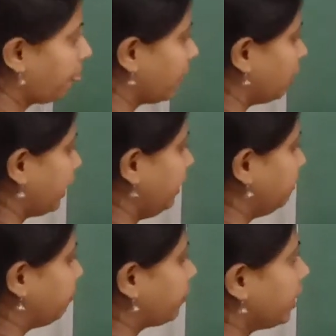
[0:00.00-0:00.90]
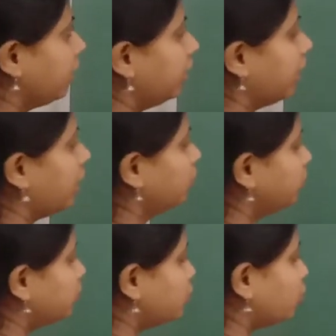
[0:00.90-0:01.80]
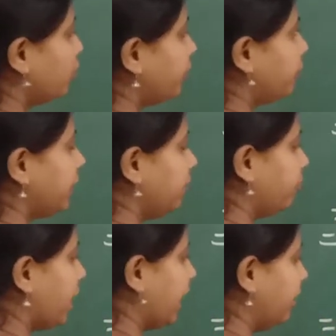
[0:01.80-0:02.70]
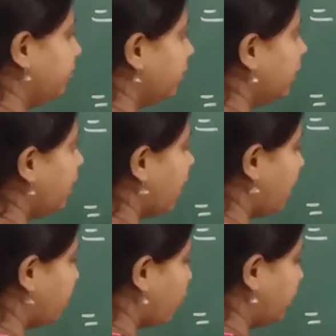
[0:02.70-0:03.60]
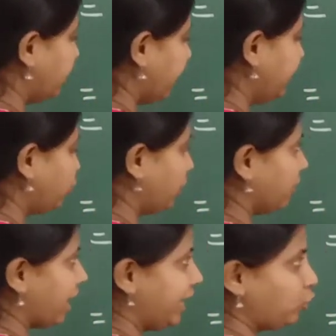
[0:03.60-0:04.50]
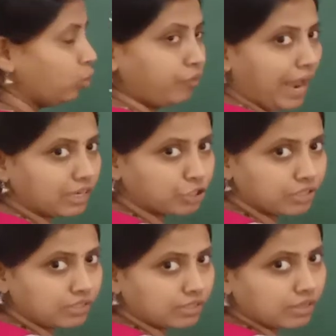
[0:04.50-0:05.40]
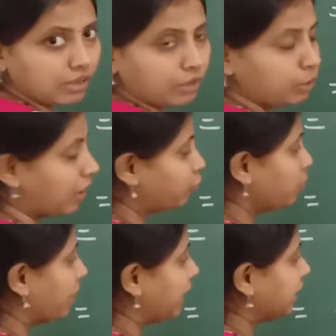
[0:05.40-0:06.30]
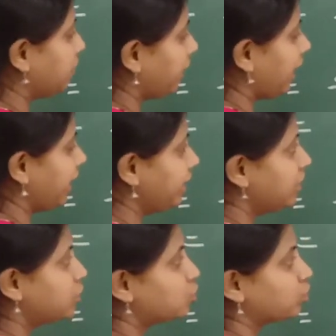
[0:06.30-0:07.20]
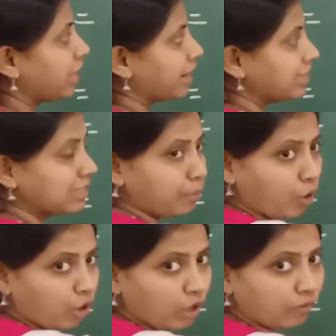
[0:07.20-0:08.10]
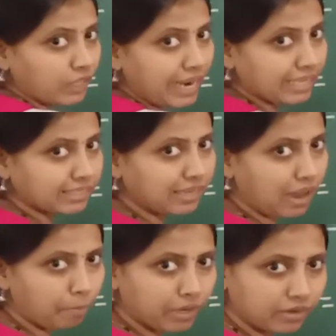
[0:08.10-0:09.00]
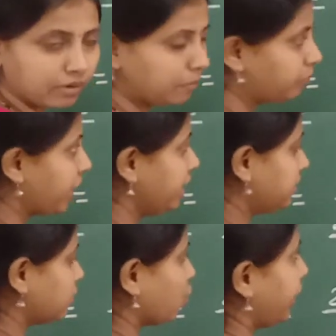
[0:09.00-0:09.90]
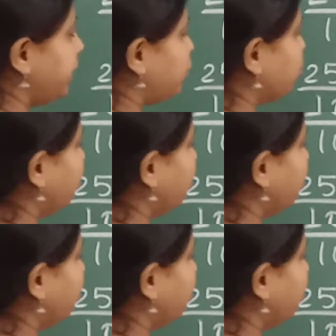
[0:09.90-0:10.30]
Okay. Now 255 upon 10 to divide two fractions, you have to multiply to the reciprocal of the next number. Yes, so into